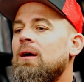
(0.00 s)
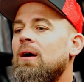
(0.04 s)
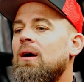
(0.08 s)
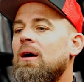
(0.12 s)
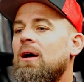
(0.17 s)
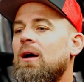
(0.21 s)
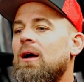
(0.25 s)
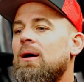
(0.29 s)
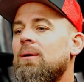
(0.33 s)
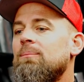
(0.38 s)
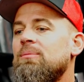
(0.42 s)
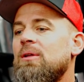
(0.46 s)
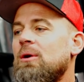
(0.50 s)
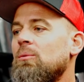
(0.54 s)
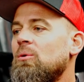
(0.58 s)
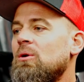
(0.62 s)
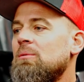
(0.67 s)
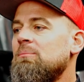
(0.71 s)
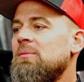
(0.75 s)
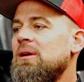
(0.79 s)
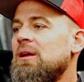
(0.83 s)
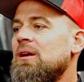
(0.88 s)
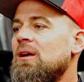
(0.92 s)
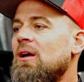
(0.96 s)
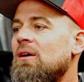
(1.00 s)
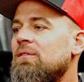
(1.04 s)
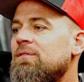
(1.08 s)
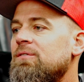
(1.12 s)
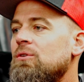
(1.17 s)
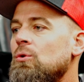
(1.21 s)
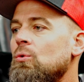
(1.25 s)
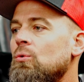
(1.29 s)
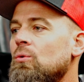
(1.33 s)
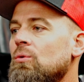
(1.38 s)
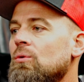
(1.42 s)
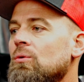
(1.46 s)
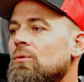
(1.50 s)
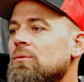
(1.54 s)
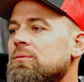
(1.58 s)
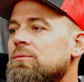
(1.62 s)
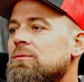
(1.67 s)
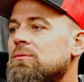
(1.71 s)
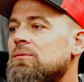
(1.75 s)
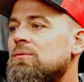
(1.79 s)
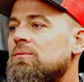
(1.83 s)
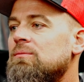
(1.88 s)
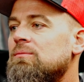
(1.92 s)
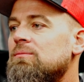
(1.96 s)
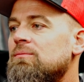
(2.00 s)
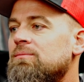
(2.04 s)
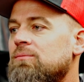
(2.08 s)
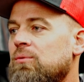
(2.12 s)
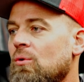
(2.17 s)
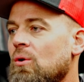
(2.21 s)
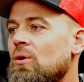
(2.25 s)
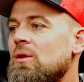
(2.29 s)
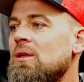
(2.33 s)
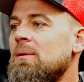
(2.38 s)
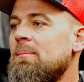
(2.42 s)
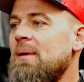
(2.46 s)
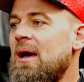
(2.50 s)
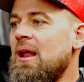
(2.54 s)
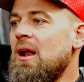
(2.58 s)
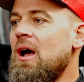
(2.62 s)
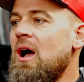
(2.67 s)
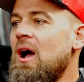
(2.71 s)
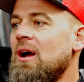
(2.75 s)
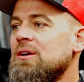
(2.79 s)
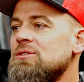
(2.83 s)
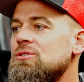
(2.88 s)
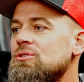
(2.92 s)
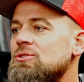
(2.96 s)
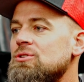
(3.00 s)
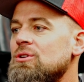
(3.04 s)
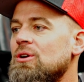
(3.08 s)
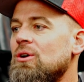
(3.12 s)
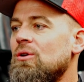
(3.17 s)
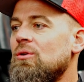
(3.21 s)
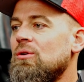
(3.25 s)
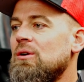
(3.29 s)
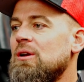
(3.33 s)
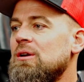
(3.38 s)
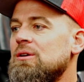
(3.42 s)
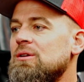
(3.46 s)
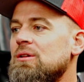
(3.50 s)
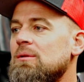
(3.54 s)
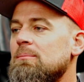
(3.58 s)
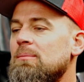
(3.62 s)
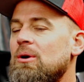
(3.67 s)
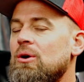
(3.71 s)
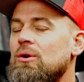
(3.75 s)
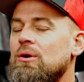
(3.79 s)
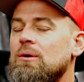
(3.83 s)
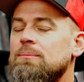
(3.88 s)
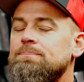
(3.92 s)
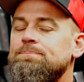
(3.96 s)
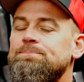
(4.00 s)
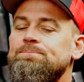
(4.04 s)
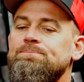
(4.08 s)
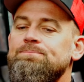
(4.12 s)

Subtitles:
There wouldn't be enough fuel for the amount of oxygen going into the motor.